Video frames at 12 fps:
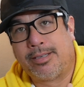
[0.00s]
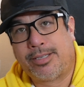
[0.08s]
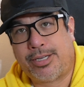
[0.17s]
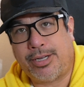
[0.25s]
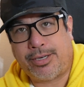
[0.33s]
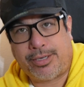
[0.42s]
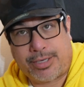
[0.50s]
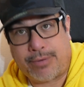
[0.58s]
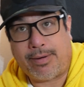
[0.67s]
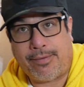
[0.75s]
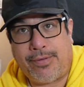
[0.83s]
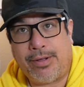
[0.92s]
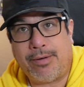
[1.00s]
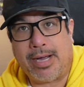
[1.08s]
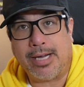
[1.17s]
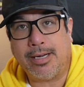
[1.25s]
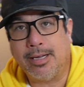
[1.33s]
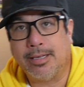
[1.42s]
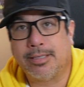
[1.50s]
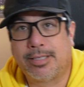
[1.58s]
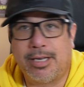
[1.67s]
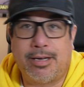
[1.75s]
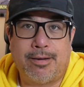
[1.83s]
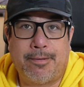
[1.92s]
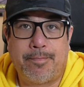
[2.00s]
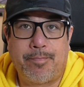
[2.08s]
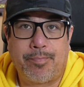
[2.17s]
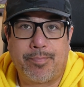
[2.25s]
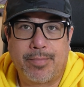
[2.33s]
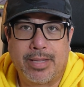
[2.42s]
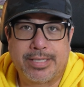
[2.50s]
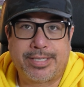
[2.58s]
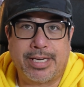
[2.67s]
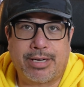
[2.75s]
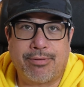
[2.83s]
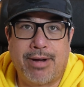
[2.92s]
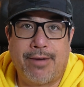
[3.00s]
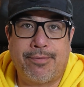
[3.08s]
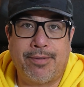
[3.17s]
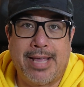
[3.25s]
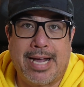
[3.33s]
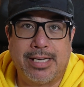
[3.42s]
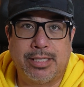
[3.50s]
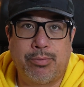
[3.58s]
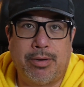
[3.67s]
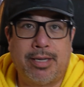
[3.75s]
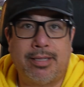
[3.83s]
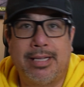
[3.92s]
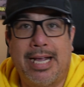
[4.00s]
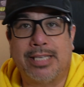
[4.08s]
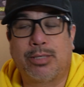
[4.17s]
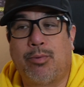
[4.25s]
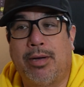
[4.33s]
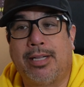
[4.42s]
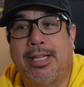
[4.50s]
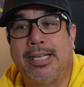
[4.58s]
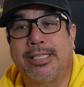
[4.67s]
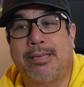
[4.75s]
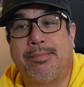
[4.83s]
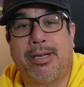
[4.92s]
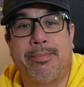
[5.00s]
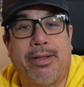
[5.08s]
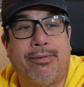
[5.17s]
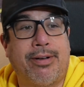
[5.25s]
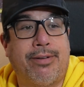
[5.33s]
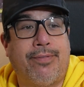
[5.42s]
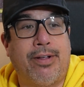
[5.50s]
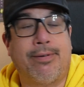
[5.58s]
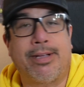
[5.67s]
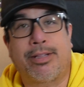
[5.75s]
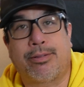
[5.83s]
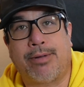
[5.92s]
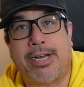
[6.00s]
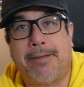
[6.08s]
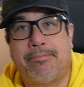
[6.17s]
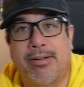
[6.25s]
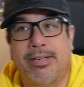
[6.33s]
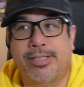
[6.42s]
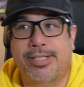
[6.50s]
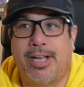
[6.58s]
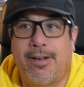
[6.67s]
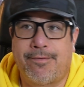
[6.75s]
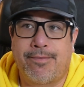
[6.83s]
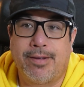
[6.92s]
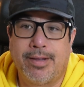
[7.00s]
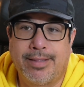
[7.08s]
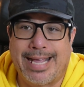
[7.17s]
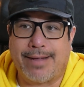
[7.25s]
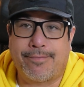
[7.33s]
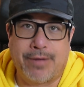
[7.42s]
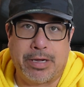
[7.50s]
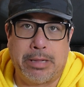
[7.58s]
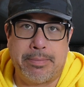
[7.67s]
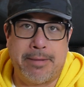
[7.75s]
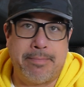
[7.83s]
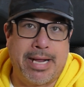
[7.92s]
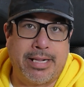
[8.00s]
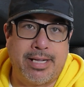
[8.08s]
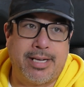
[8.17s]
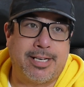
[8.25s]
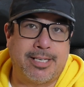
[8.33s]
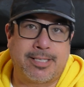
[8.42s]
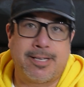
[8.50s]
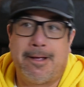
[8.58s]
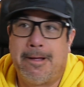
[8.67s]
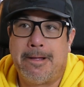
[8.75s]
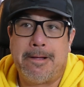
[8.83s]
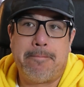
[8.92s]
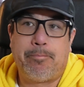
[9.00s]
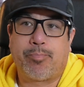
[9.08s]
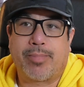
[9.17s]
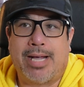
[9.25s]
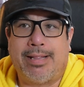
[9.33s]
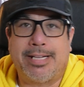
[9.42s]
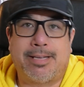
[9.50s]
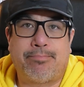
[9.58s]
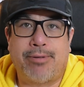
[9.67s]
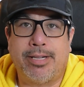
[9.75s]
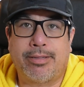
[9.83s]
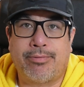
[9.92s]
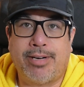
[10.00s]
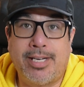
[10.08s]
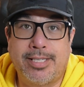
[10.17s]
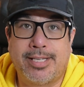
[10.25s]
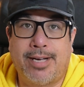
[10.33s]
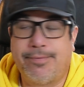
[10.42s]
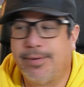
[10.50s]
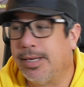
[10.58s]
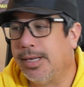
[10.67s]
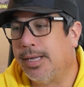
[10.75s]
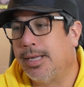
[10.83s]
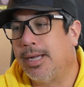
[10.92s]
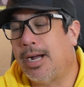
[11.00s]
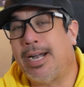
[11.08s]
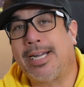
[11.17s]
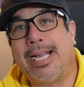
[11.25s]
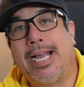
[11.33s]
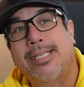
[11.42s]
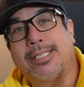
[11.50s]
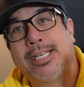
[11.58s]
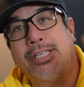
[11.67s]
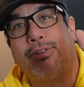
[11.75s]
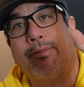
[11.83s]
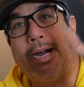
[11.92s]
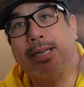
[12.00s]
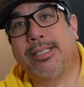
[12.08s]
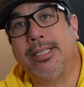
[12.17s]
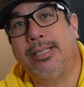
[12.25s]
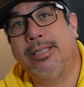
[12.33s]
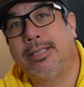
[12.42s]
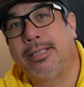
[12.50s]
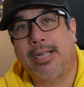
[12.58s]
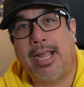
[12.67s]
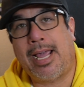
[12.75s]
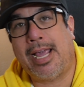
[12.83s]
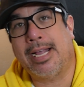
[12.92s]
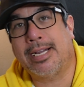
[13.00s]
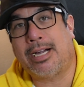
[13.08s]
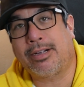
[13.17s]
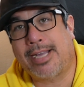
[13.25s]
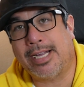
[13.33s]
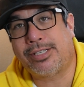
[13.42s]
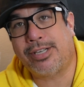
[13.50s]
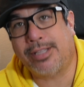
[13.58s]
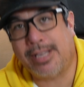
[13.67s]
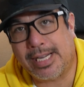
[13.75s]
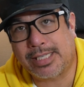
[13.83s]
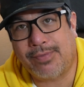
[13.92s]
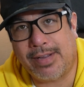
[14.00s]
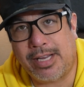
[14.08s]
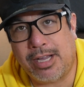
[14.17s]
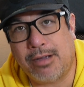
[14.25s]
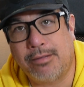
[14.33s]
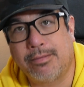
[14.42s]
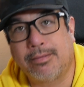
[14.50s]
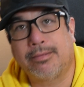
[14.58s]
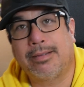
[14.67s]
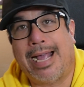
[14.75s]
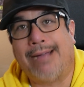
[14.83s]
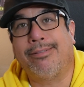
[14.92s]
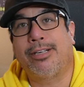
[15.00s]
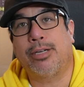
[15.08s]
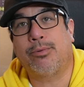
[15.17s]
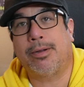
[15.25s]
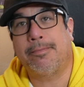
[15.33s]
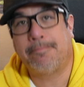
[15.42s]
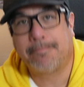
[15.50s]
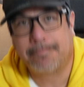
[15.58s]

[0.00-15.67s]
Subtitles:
to review on, so stick around for that as well as I'm going to be reviewing 3D printer stuff, like filament mainly, because I like to print 3D stuff. Alright guys, thanks for watching, and I'll catch you on the next video. Have a good one.